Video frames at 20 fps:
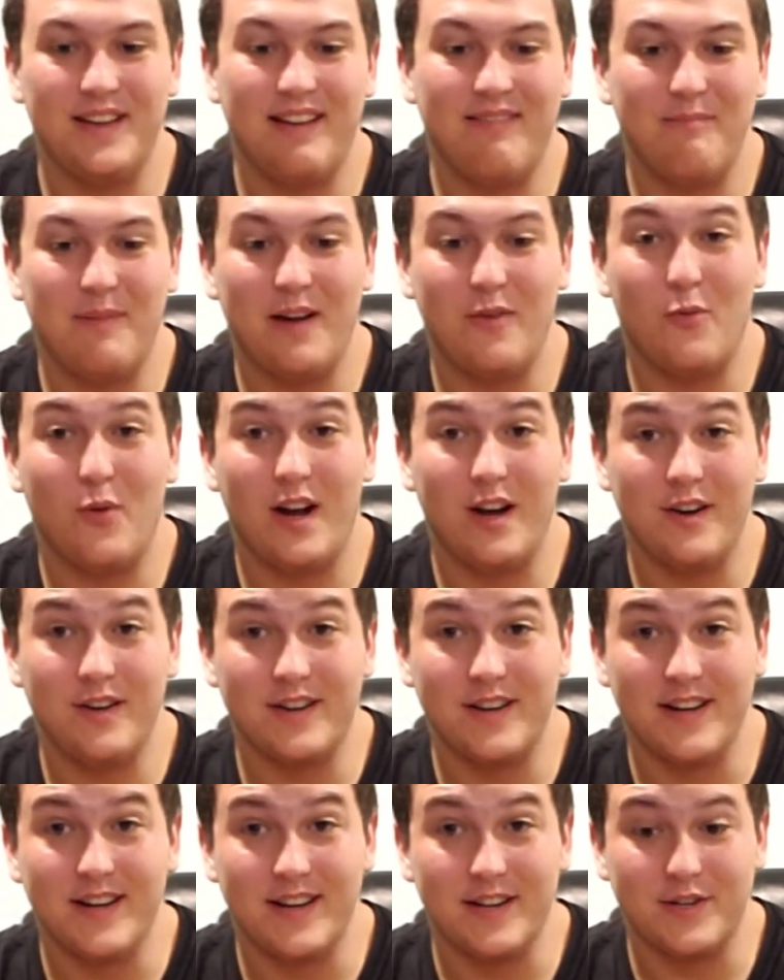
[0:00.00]
my
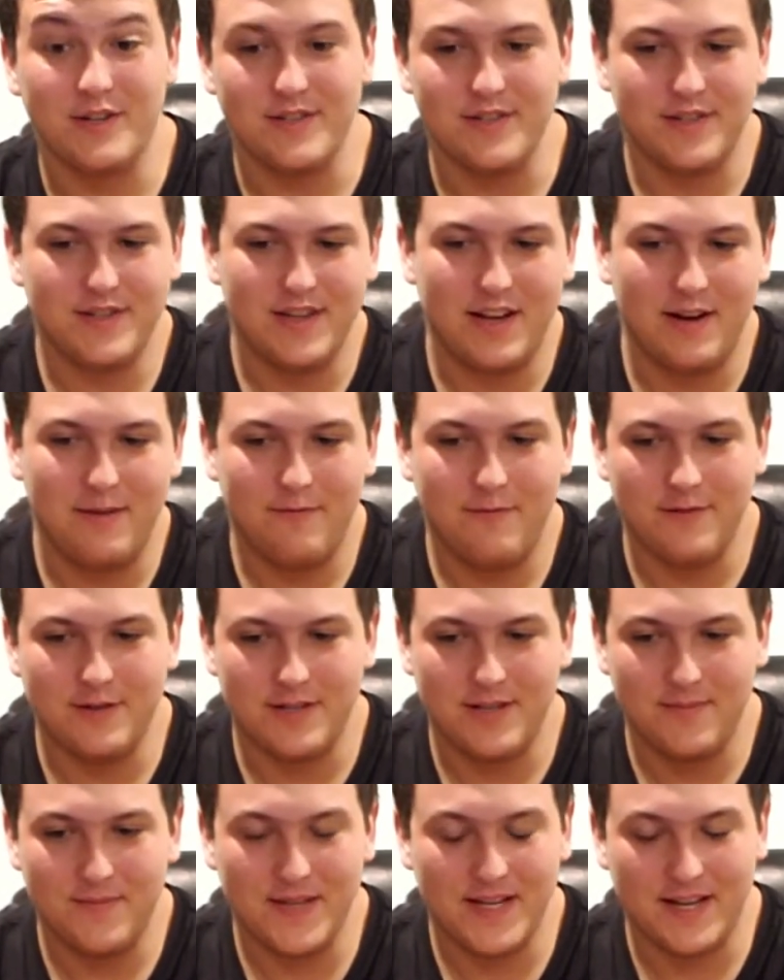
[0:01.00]
wired connection set up for
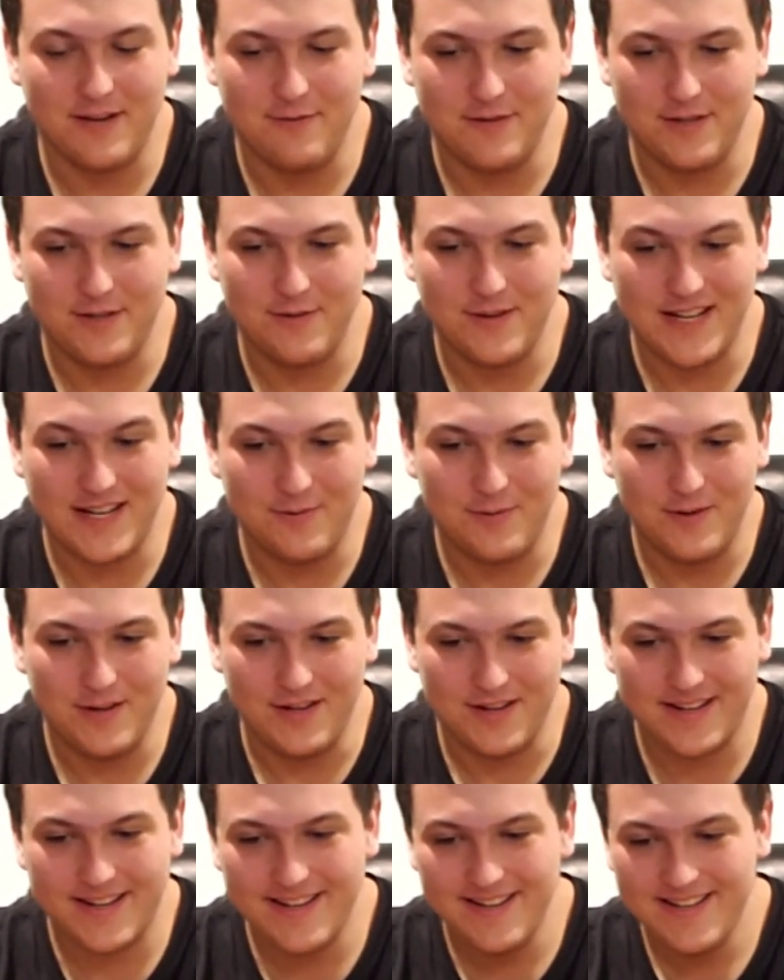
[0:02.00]
something I was doing at
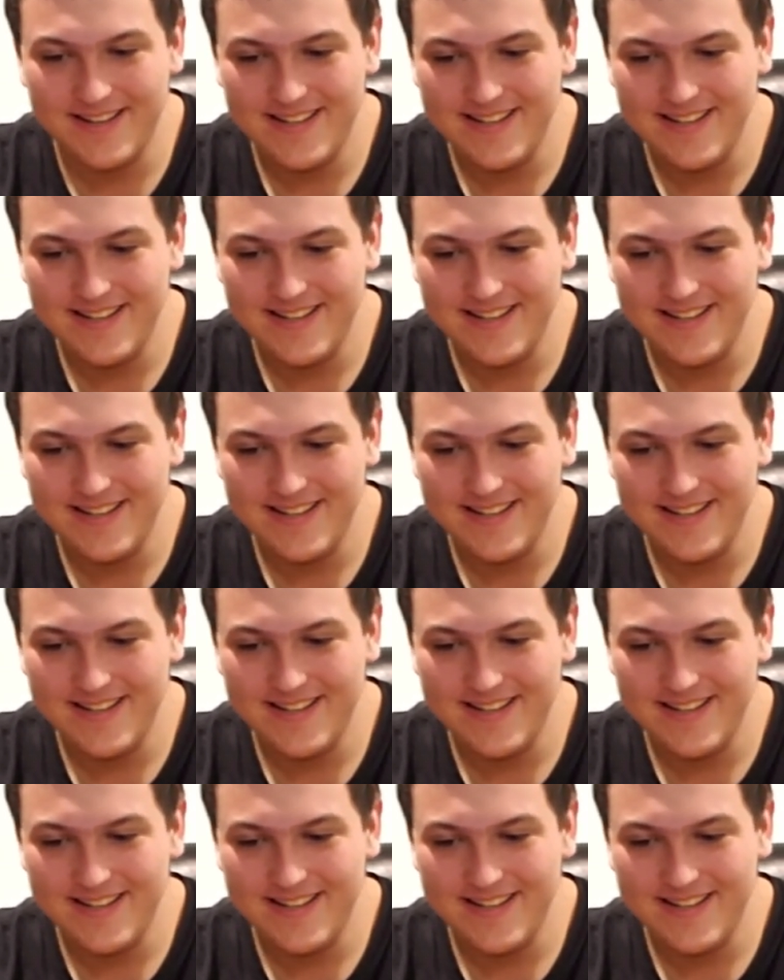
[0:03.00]
work.